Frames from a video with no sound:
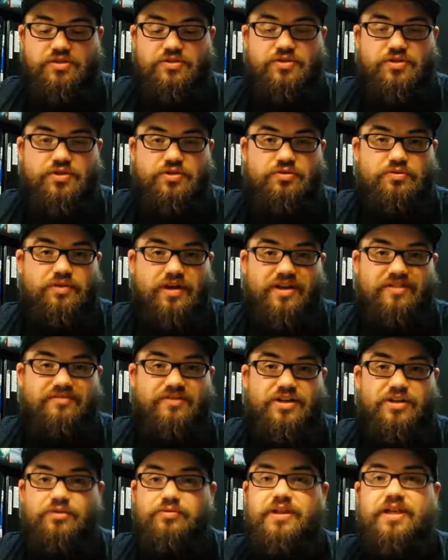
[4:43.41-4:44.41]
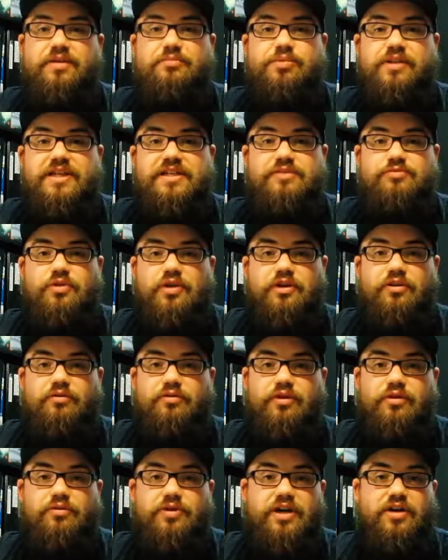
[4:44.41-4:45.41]
So if I don't get a Planeswalker
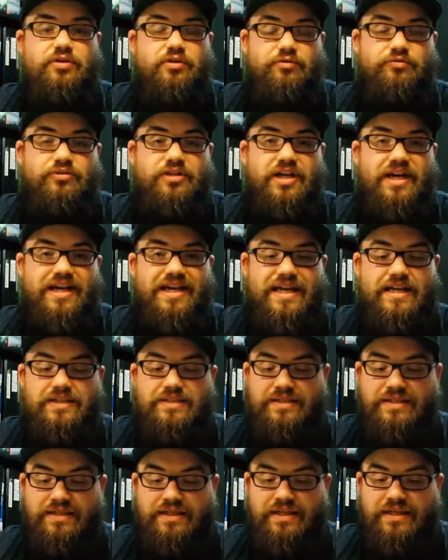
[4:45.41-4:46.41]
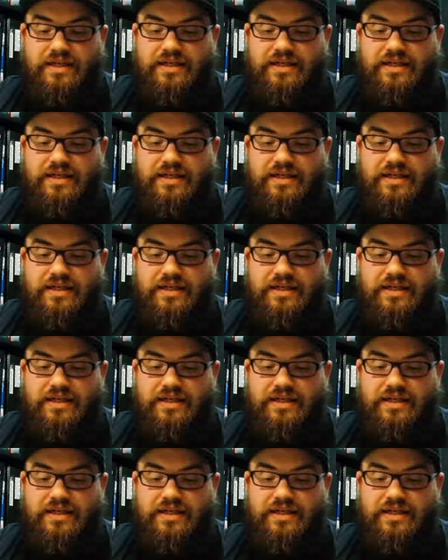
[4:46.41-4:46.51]
right away, hopefully I get